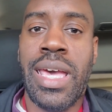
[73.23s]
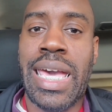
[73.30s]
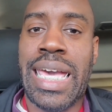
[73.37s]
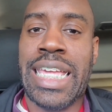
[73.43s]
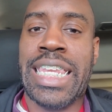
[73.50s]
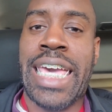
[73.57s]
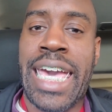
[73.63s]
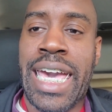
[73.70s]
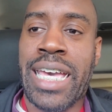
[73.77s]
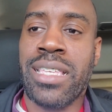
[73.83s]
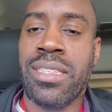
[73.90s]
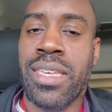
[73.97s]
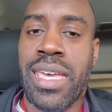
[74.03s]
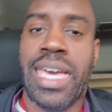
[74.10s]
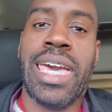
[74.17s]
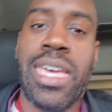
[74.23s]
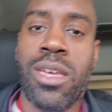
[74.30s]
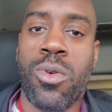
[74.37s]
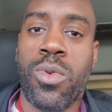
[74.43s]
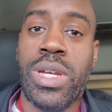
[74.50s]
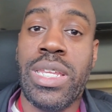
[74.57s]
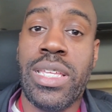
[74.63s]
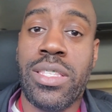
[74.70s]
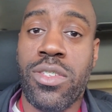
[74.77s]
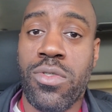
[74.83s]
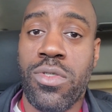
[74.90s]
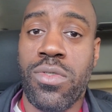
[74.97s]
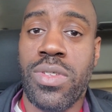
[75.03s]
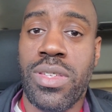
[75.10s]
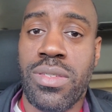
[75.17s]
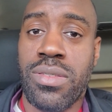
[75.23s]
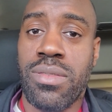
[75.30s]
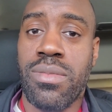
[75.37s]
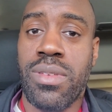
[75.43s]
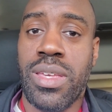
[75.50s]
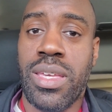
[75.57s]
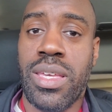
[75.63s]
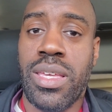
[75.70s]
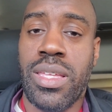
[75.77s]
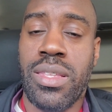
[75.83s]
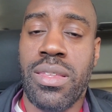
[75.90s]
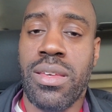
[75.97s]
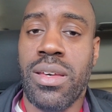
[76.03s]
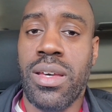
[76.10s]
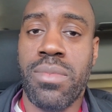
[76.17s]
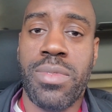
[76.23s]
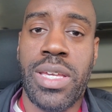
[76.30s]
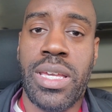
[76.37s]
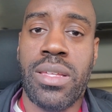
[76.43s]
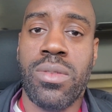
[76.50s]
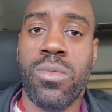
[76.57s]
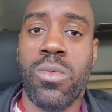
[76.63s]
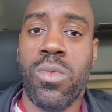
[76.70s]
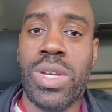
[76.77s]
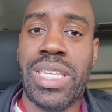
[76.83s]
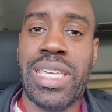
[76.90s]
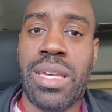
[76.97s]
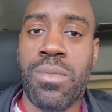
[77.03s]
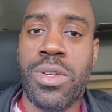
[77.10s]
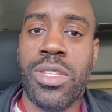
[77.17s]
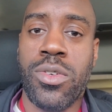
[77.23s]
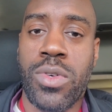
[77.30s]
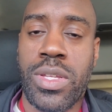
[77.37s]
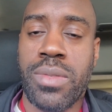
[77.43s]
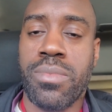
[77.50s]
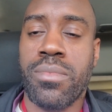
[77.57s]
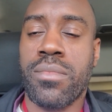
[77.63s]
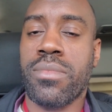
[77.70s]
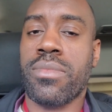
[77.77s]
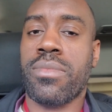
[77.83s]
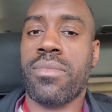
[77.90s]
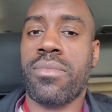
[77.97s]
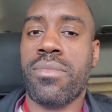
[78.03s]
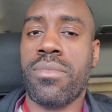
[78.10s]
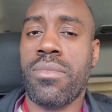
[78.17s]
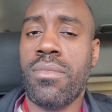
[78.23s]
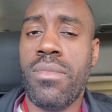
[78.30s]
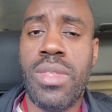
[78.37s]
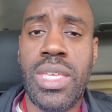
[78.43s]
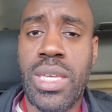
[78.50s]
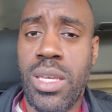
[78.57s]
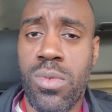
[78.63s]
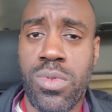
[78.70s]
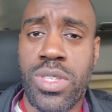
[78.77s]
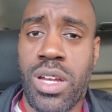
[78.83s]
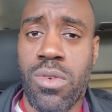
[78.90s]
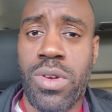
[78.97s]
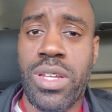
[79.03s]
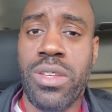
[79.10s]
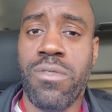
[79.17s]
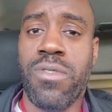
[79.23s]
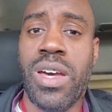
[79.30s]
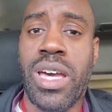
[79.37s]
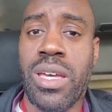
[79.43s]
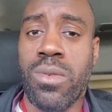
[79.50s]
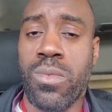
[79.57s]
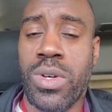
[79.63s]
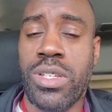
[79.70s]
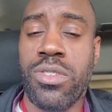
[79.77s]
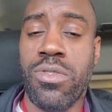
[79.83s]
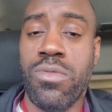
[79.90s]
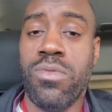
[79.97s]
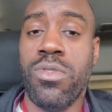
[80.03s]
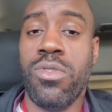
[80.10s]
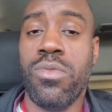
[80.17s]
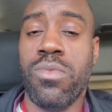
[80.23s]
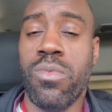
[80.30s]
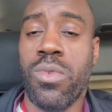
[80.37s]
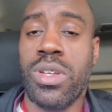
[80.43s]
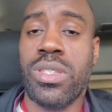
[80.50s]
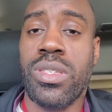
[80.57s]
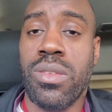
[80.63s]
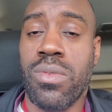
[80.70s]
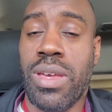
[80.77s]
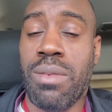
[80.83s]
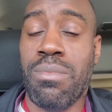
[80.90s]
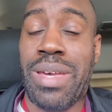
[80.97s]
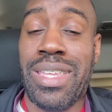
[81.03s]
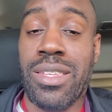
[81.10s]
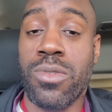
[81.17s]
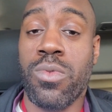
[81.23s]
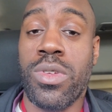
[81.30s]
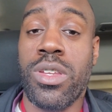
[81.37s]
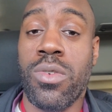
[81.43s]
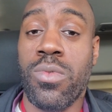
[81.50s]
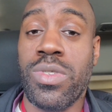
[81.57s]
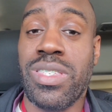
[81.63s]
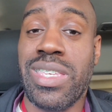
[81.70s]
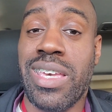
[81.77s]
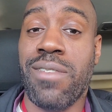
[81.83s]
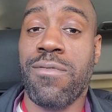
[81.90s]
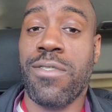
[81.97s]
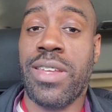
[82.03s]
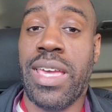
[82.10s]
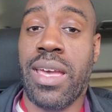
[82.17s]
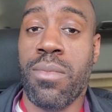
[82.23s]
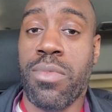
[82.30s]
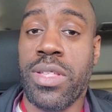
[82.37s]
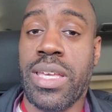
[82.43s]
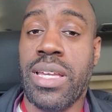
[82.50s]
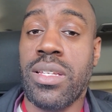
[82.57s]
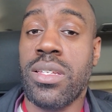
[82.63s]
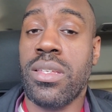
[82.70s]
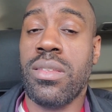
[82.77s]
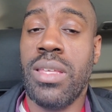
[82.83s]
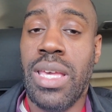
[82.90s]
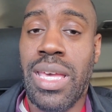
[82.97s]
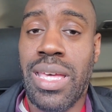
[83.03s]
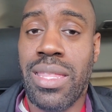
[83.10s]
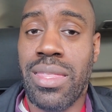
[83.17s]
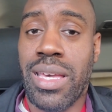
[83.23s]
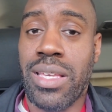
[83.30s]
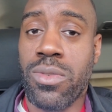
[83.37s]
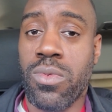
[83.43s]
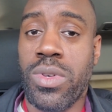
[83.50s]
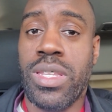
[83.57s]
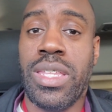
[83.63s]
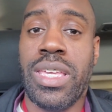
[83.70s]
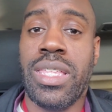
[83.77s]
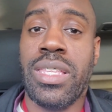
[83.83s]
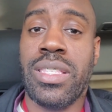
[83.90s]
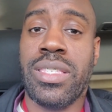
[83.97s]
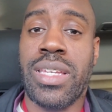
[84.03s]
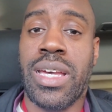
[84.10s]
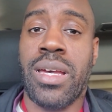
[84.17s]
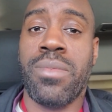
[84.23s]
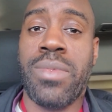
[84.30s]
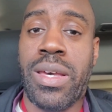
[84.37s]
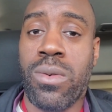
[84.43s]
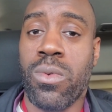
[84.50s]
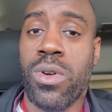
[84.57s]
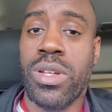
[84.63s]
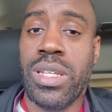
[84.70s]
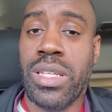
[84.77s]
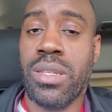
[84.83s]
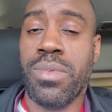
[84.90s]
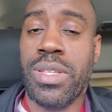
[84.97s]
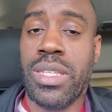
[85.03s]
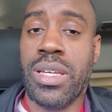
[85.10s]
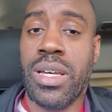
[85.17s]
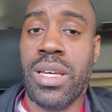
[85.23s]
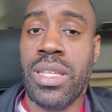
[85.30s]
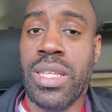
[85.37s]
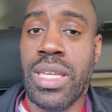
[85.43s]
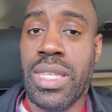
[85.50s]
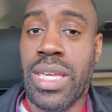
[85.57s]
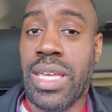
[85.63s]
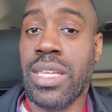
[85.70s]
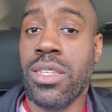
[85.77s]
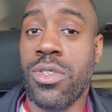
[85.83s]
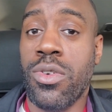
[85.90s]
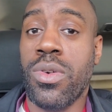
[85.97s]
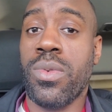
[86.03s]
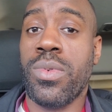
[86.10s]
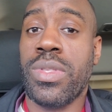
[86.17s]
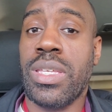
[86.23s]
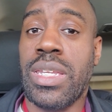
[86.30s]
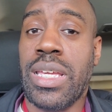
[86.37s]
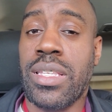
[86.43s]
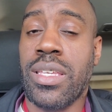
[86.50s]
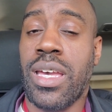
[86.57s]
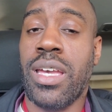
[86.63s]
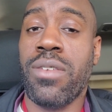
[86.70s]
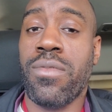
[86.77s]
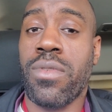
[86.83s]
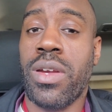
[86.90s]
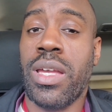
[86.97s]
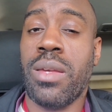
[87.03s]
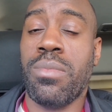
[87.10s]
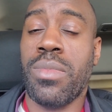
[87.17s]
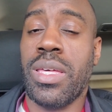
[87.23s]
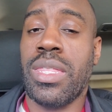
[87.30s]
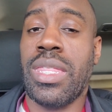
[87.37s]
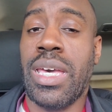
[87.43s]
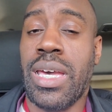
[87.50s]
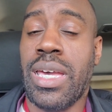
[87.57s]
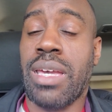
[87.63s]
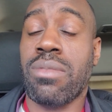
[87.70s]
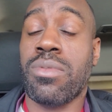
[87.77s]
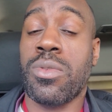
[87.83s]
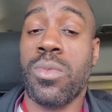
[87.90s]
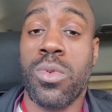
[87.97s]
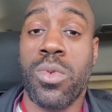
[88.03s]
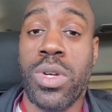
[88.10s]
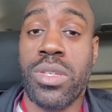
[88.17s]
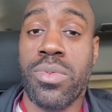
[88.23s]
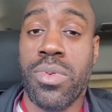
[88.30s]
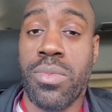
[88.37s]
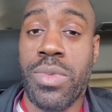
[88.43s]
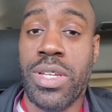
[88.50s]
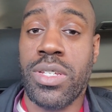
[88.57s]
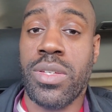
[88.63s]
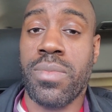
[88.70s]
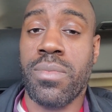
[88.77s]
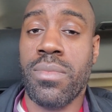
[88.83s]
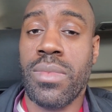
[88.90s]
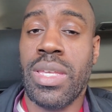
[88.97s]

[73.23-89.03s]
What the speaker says: and ask, hey, we need to do this in update. When can we do it? It was already defined. Once the maintenance window was set for that application, that's when any time that work needed to be done, and they could do it within that time frame and not have to request permission.